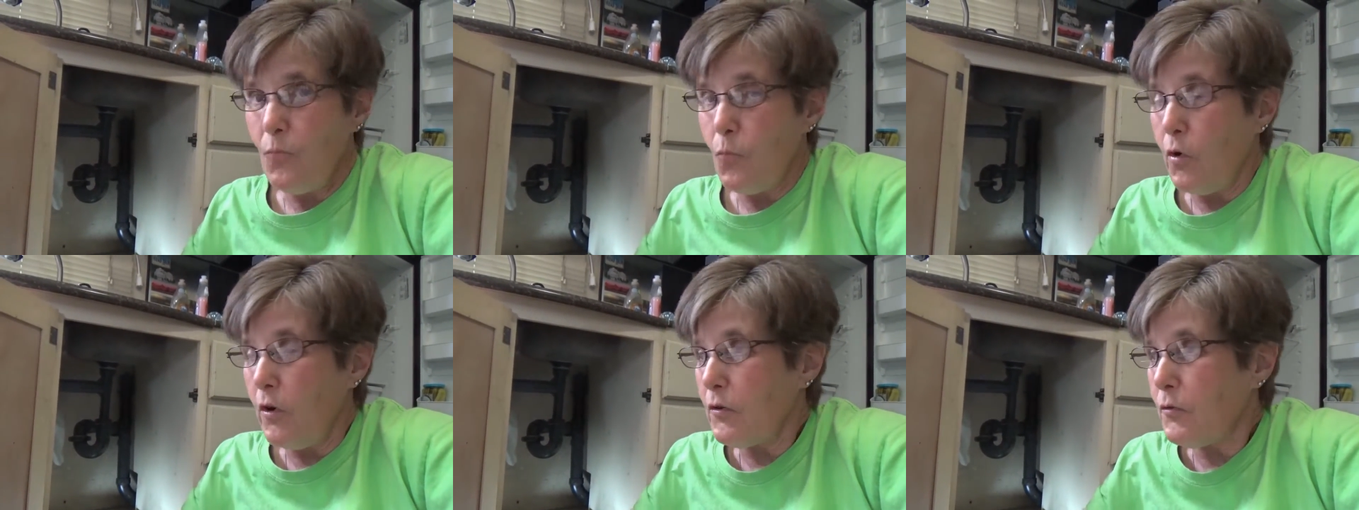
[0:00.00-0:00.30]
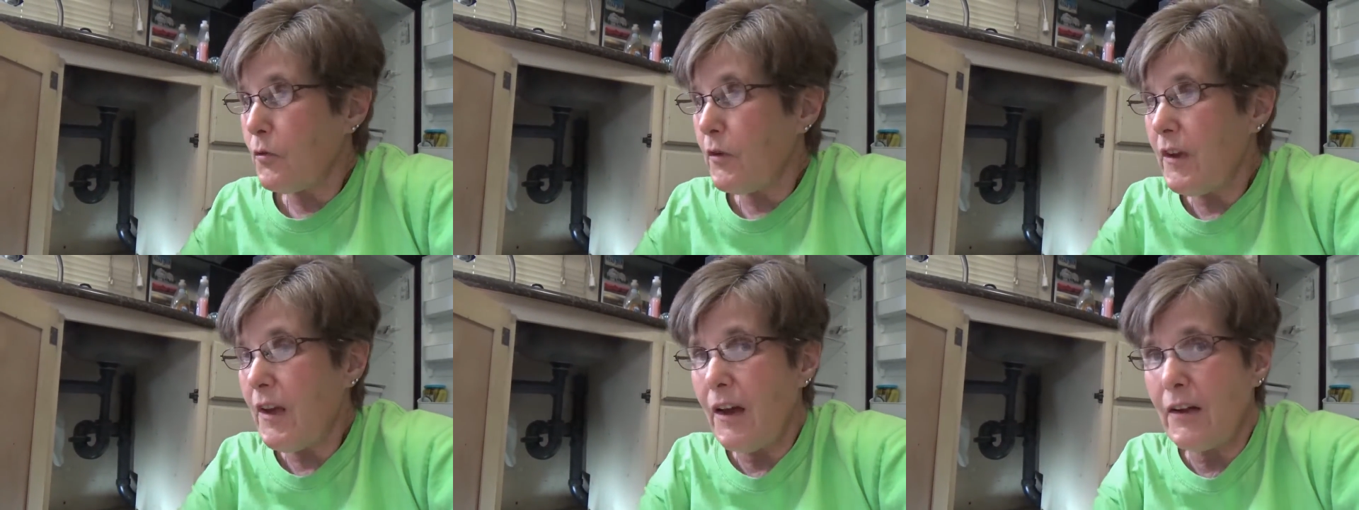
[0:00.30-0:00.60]

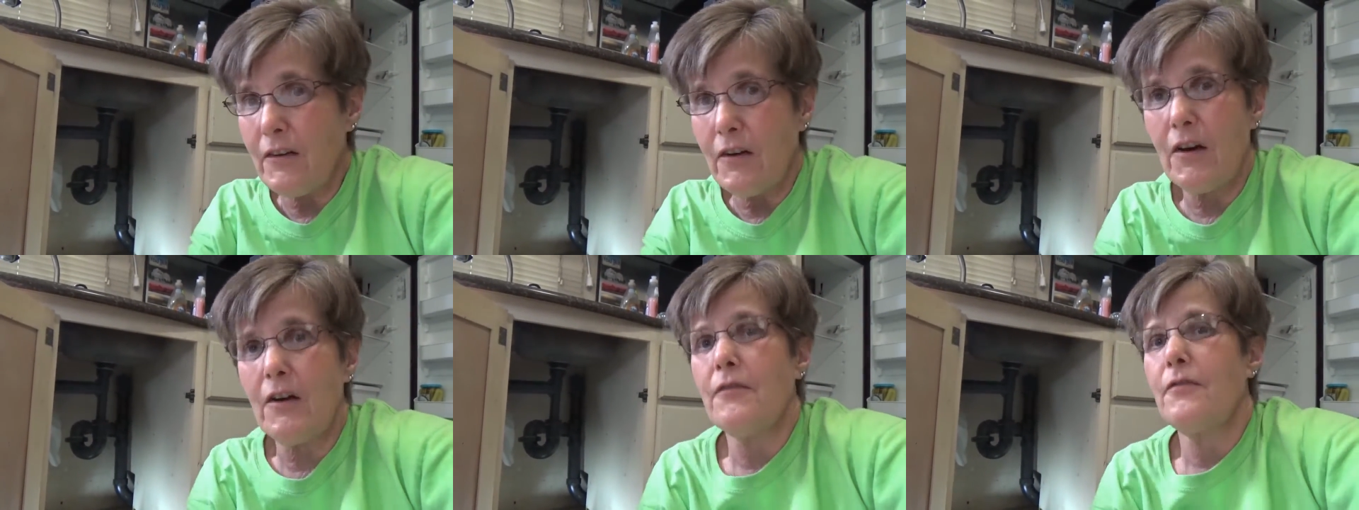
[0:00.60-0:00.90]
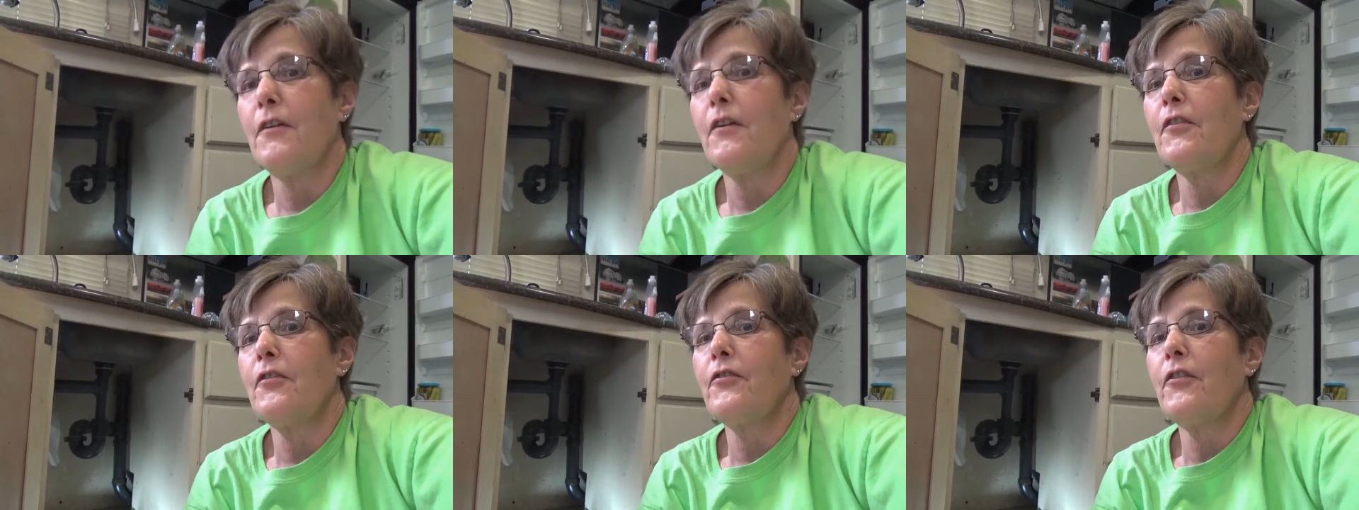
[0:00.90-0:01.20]
once we got to our
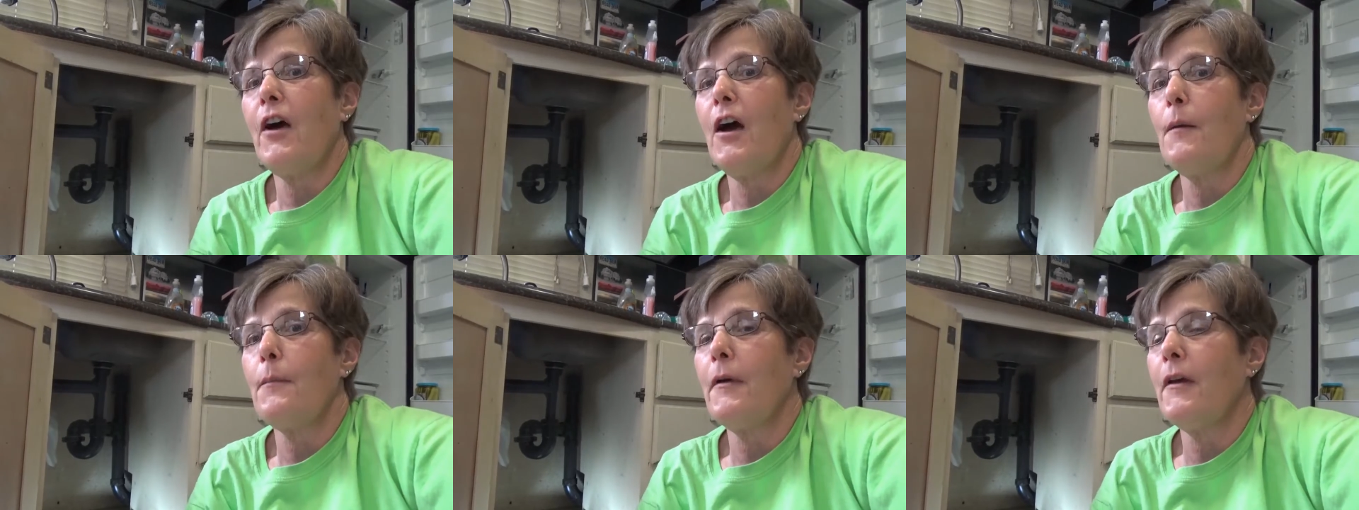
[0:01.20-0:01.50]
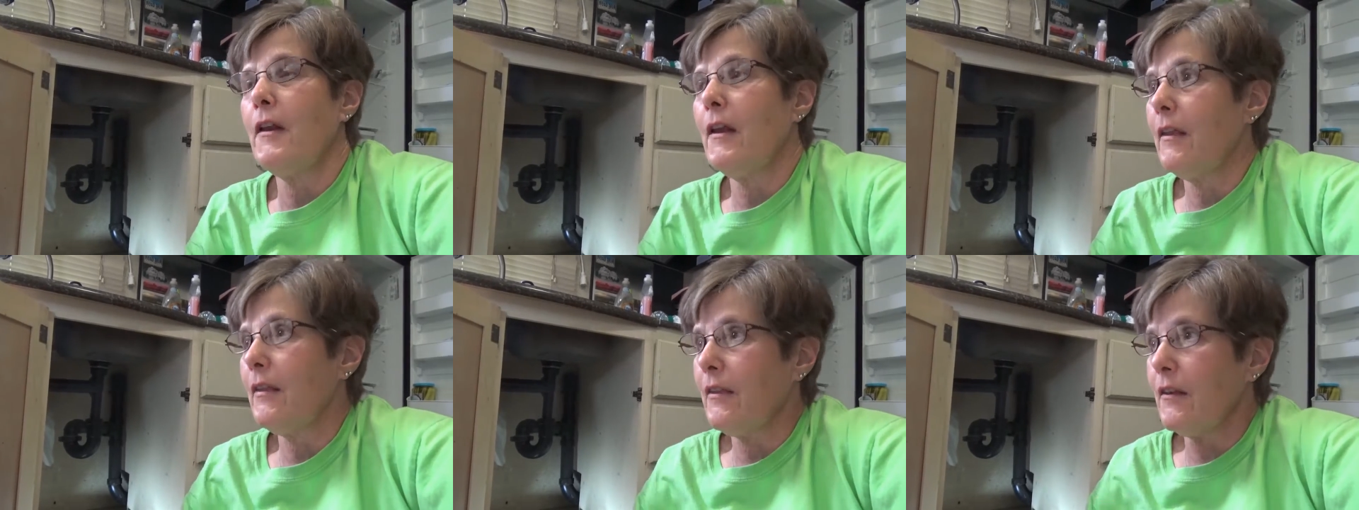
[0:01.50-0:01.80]
first stop,
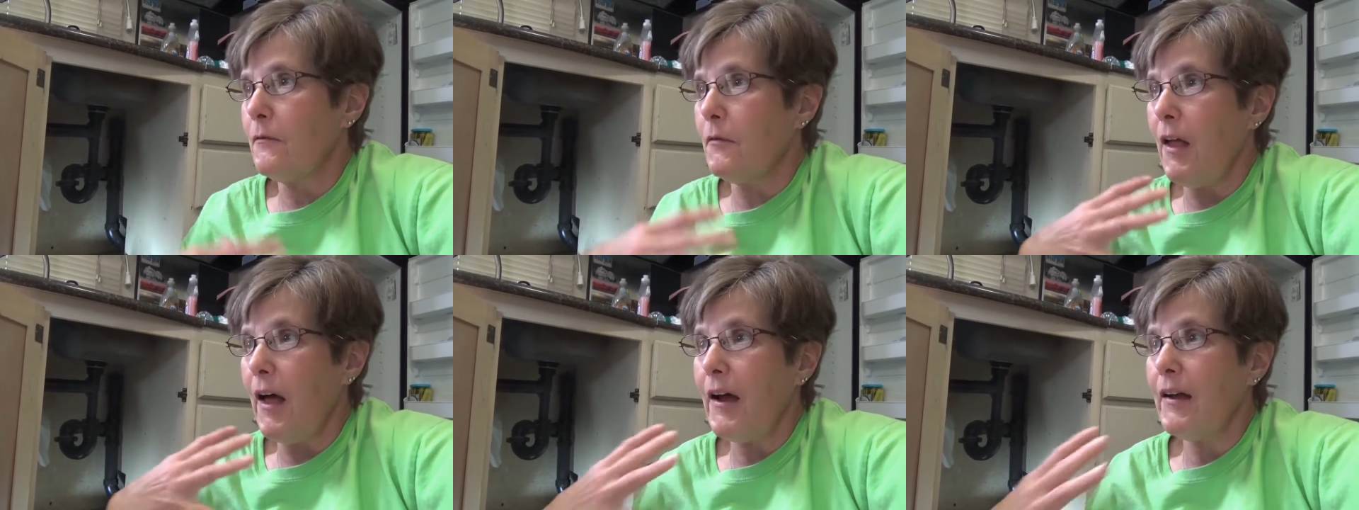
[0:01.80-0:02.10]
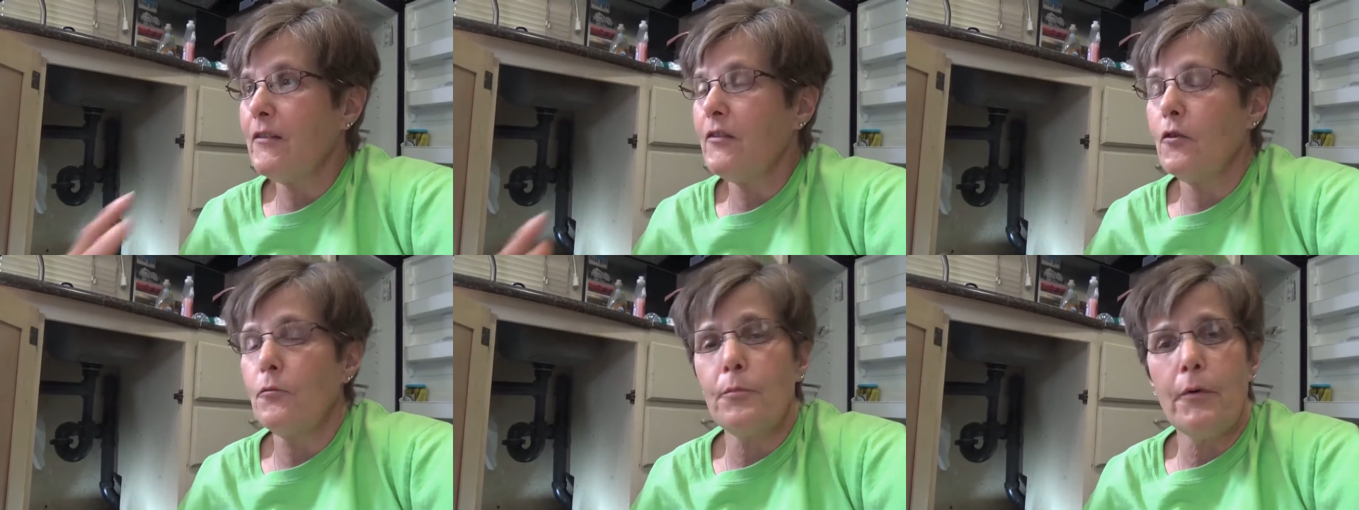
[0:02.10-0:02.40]
the
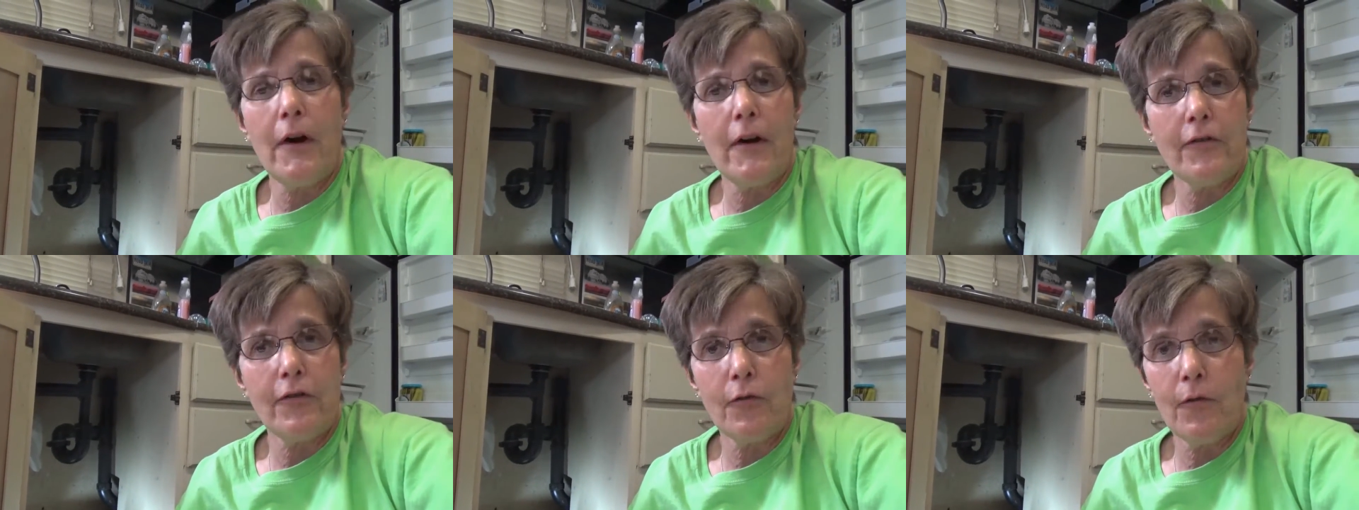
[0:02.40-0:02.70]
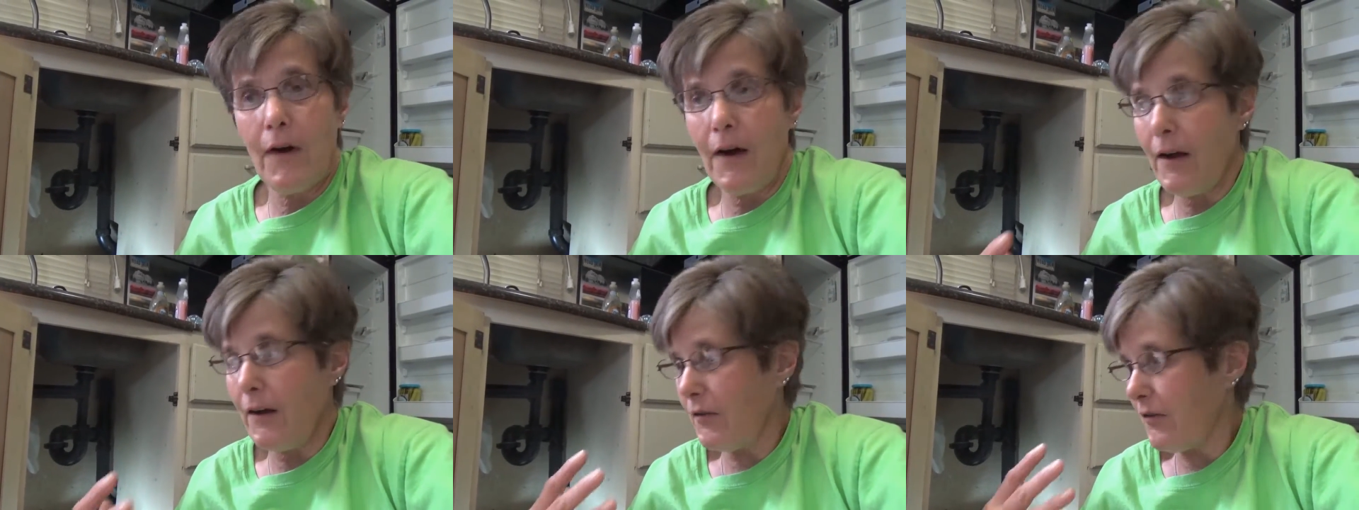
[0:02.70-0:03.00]
lines had
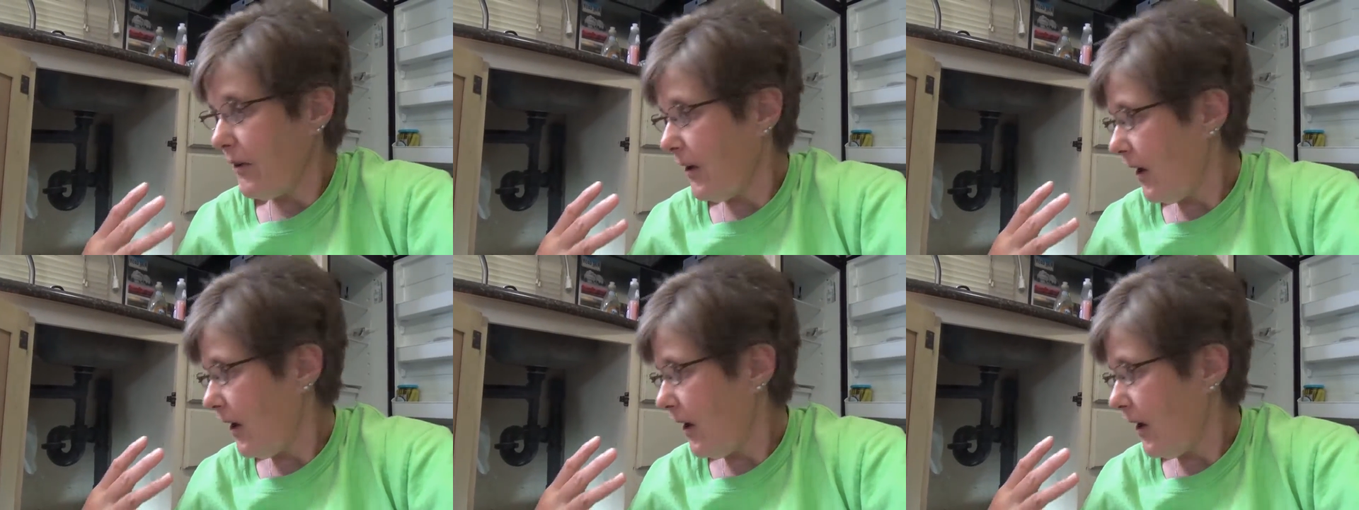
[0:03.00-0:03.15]
pressurized